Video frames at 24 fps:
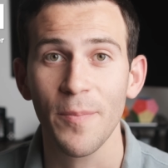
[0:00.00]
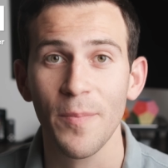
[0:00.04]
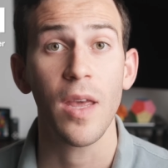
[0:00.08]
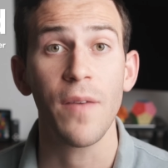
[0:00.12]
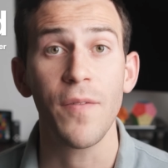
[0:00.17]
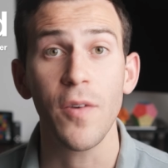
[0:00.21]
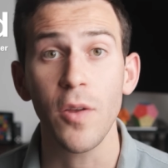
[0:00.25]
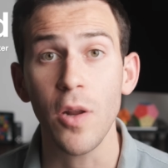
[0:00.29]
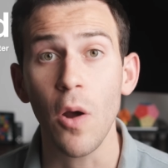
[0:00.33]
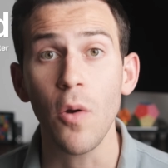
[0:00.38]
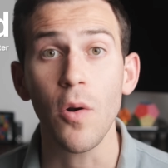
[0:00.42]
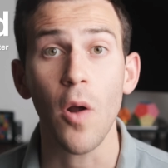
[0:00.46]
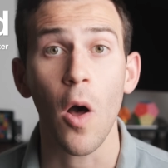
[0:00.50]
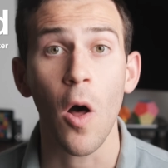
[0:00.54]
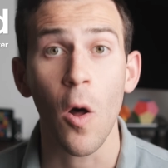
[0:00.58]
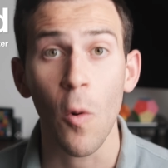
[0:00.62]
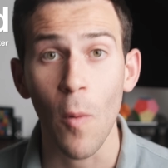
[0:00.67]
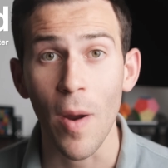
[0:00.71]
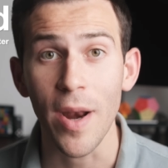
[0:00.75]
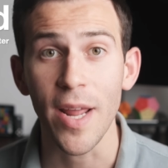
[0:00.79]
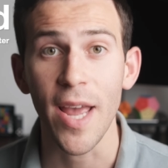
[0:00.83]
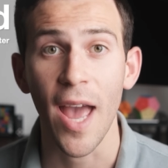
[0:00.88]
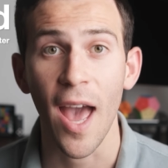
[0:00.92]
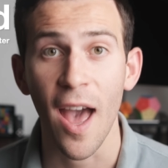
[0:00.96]
If you don't
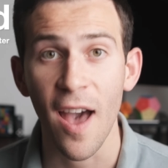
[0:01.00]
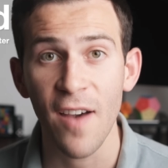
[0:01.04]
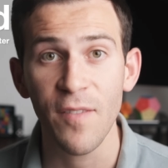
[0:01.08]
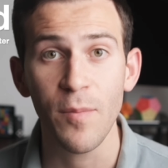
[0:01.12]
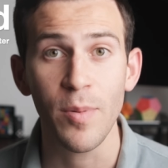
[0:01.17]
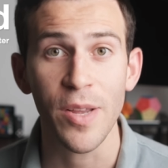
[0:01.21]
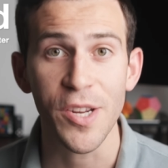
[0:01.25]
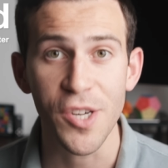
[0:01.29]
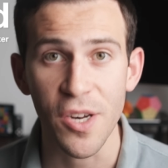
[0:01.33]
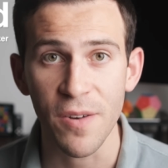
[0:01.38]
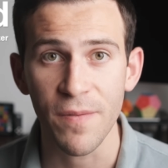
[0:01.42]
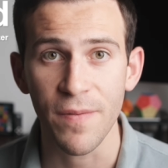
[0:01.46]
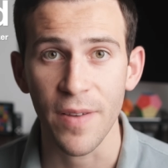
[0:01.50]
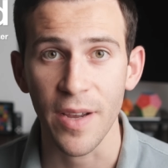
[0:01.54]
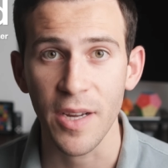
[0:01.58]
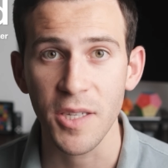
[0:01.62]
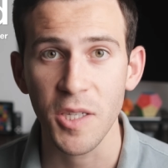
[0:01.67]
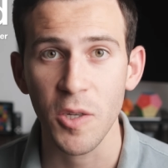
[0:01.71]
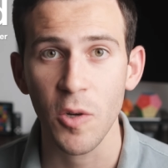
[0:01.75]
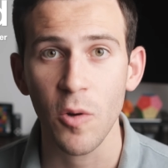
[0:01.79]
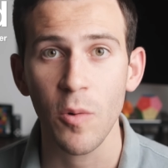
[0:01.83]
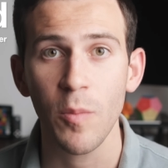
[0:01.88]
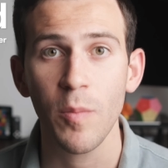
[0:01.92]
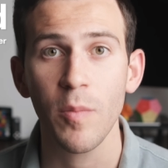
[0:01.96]
already have bleach and
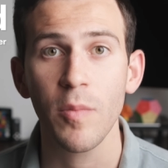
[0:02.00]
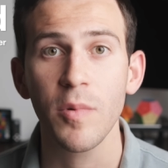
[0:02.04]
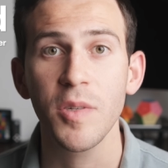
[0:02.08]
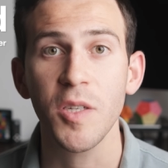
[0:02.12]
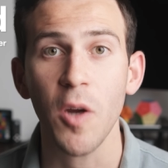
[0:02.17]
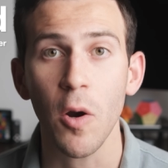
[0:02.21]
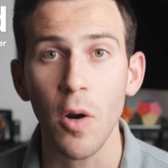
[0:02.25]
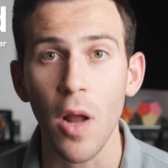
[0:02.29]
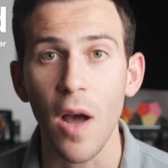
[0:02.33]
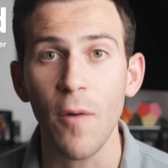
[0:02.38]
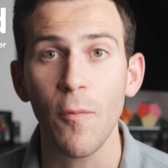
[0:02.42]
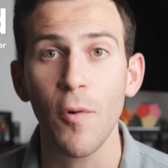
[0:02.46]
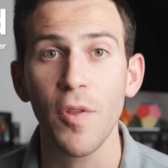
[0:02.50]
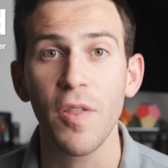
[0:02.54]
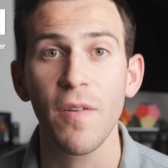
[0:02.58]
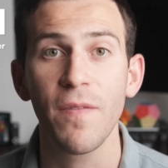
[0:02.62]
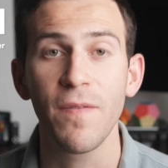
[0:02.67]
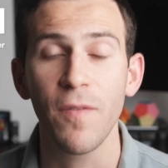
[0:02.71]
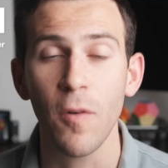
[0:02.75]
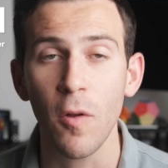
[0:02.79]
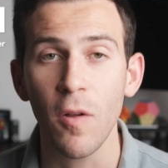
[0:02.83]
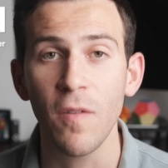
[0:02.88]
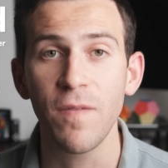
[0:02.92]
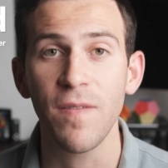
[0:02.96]
fixer, start off with a
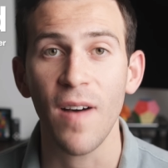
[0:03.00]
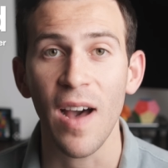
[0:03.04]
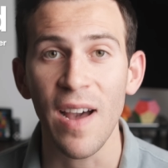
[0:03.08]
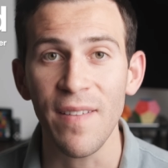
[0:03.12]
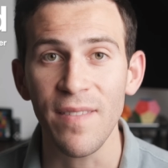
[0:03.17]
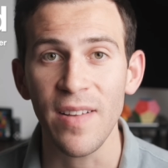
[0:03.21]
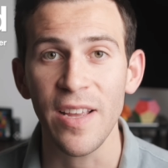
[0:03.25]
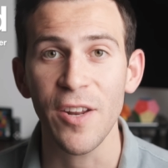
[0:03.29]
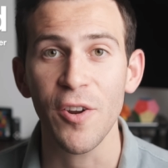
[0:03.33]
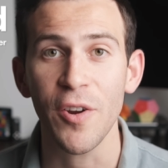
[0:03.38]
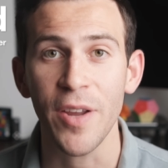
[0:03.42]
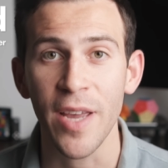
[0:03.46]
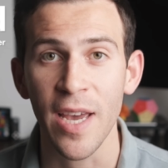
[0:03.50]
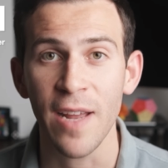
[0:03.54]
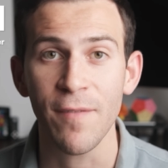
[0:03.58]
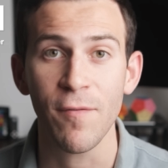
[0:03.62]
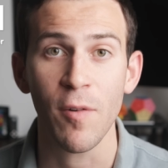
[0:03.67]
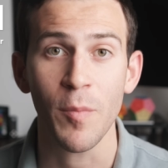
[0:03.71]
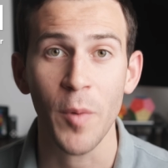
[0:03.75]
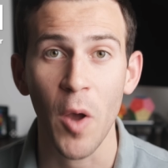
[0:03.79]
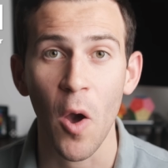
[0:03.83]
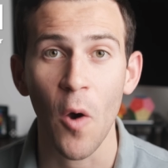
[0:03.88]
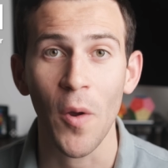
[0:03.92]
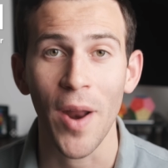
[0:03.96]
full 5-liter kit
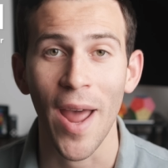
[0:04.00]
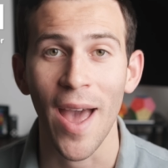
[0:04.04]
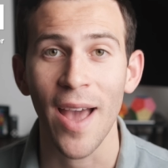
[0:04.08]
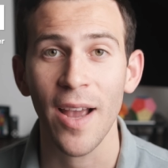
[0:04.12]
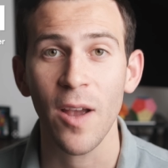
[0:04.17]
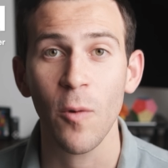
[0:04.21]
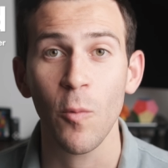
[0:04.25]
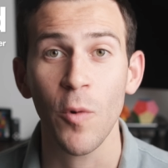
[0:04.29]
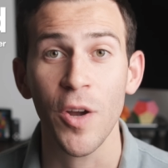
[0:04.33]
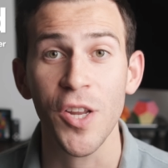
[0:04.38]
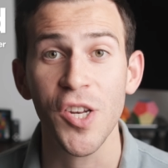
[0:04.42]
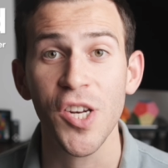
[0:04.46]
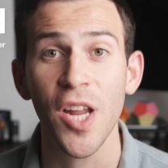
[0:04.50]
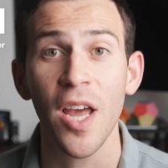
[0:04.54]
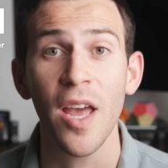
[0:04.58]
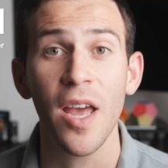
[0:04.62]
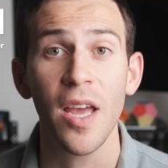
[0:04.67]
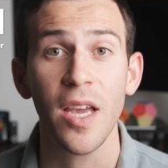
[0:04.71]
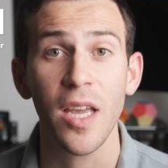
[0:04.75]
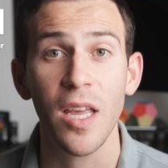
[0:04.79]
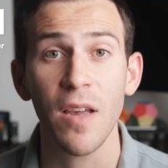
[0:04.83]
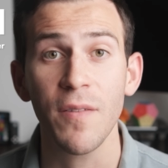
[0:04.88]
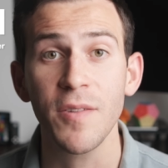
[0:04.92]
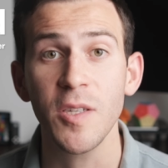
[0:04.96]
from Kodak, which
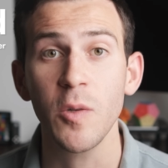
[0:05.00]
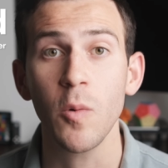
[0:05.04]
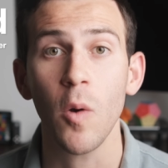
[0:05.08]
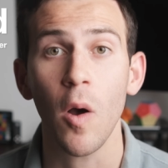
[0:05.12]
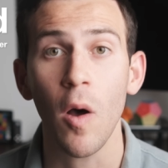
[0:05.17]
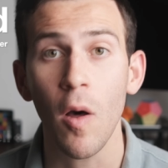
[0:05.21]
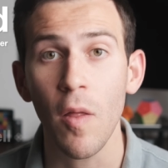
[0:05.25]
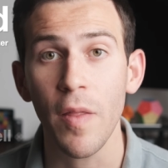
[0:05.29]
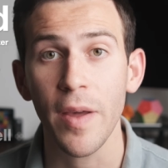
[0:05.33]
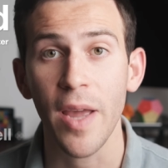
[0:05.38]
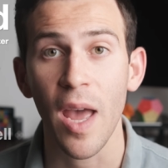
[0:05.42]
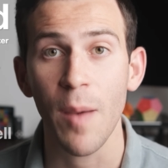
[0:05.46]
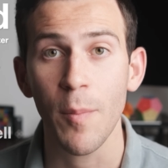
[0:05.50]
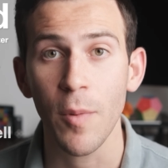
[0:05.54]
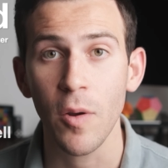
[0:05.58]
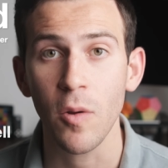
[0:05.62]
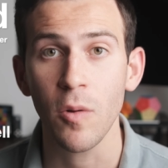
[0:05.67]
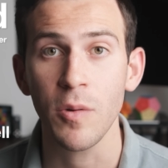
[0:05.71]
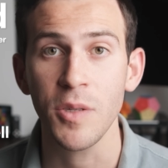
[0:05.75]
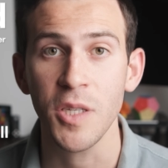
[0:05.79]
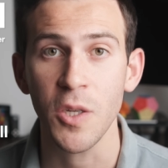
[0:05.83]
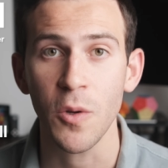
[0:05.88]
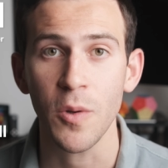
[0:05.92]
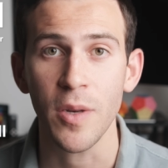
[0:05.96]
gives you all the
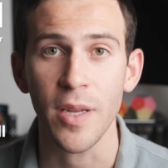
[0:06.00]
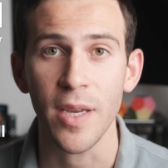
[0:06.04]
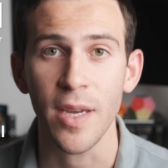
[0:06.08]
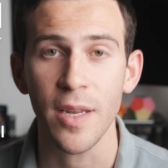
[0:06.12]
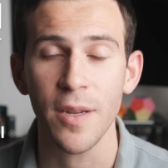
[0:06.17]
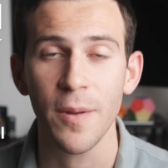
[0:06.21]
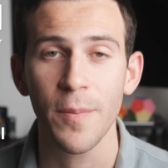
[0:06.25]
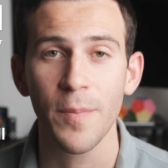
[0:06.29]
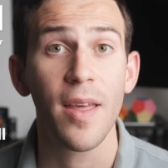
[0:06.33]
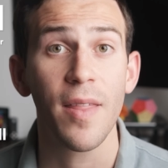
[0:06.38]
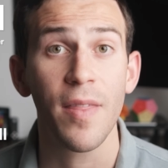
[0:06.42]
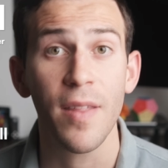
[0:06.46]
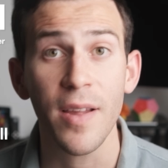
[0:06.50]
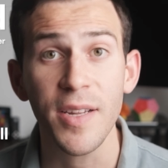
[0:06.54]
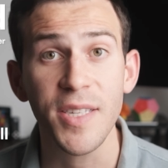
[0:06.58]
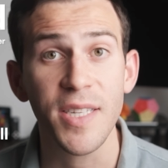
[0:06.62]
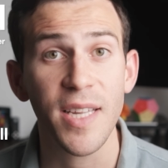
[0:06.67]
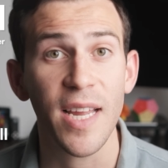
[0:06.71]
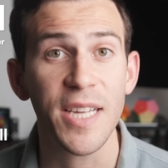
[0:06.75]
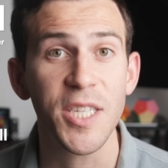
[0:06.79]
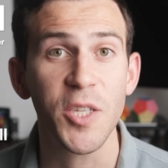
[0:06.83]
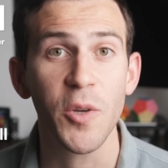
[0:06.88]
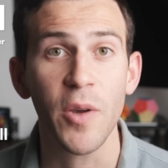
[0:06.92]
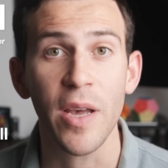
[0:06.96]
chemicals you need. This
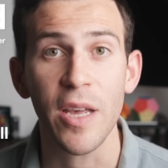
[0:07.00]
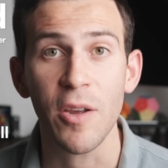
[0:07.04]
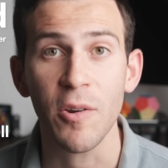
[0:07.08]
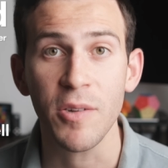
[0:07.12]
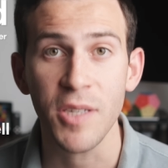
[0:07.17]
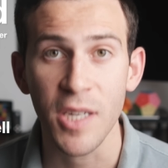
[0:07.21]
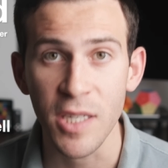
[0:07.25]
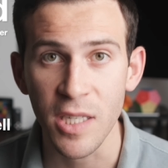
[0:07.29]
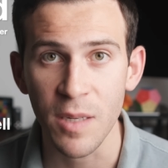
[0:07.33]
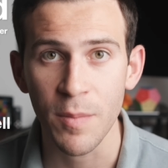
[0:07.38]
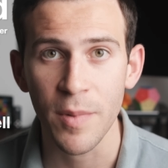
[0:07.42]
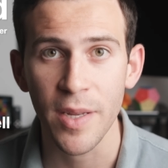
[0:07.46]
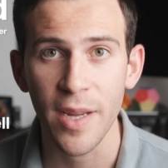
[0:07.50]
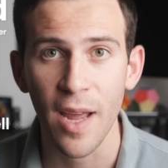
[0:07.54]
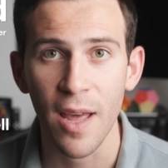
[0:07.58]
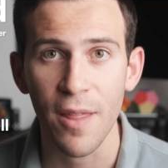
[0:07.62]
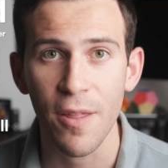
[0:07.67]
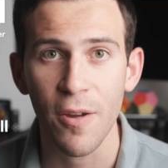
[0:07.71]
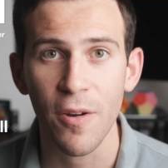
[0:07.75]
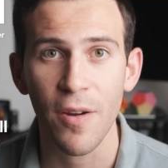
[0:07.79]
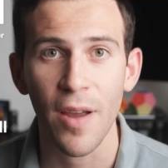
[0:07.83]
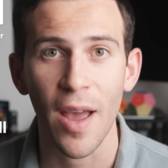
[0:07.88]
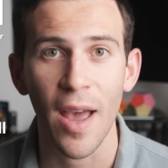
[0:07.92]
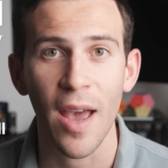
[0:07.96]
lets you get your system
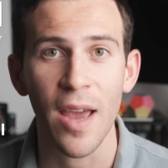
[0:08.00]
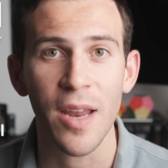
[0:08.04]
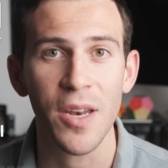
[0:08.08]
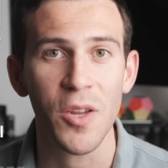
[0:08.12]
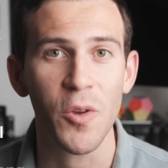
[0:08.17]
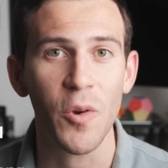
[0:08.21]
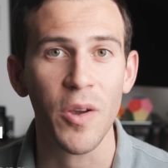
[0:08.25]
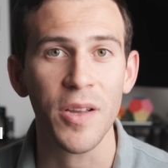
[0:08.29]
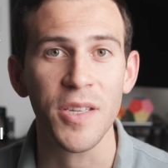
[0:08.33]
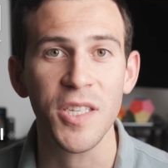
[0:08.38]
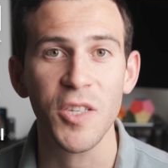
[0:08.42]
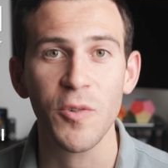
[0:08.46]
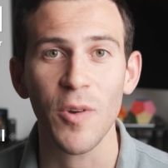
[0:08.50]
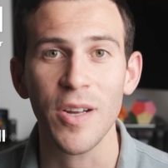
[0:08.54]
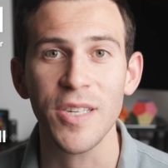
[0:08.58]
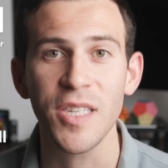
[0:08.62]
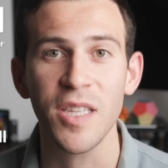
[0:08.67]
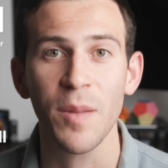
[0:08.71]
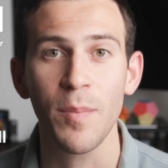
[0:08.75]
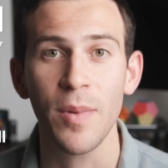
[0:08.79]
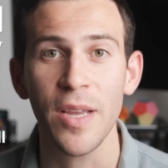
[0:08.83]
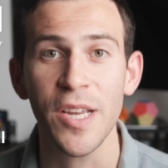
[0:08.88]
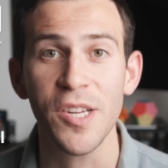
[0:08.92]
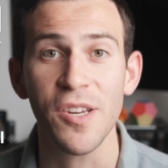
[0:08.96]
together and you can stretch
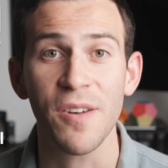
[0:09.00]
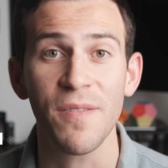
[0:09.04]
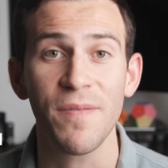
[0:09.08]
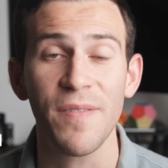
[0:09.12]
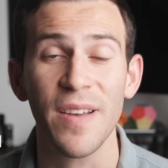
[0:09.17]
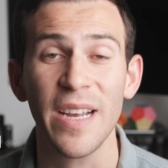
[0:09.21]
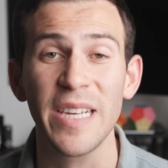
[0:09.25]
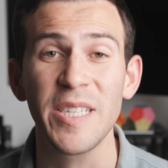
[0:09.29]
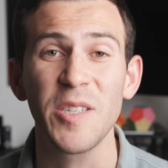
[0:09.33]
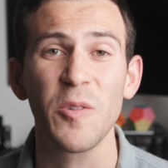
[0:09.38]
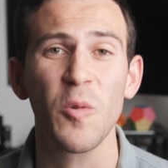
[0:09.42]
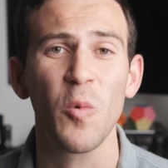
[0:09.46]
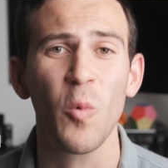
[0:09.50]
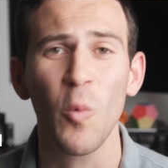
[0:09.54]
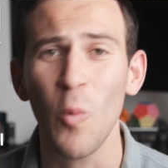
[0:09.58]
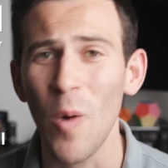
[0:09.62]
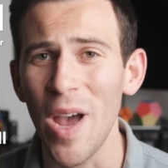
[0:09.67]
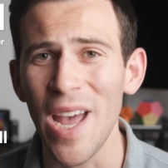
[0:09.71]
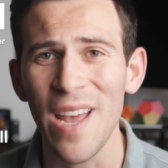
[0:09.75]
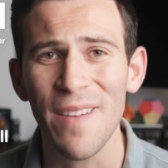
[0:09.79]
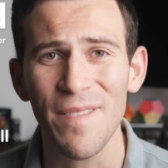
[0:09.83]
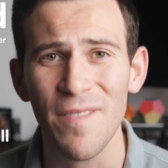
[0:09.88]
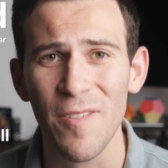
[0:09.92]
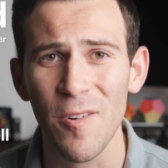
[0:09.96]
the bleach and fixer
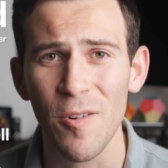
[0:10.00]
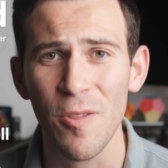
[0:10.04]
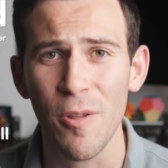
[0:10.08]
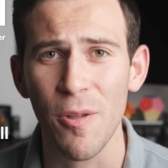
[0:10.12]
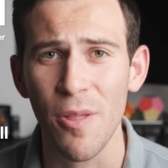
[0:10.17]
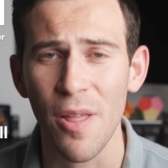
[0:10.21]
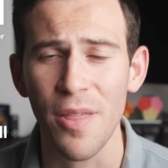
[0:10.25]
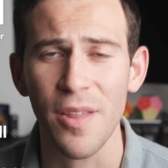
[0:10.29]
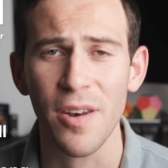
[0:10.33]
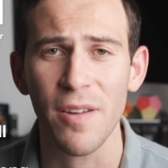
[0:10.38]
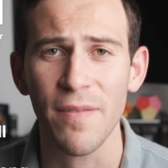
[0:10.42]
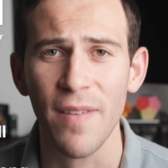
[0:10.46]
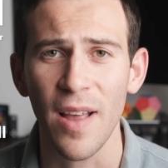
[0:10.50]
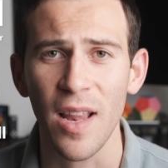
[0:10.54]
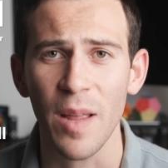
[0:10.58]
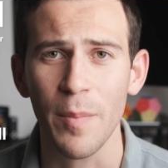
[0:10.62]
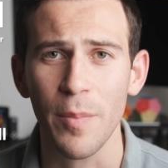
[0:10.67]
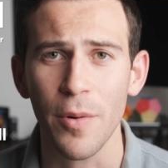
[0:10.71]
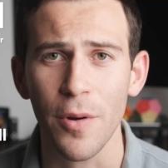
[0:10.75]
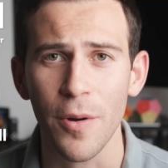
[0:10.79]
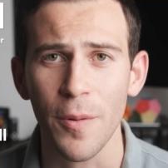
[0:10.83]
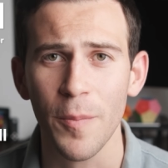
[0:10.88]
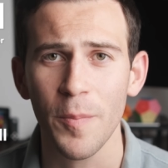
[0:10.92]
way further than the developer.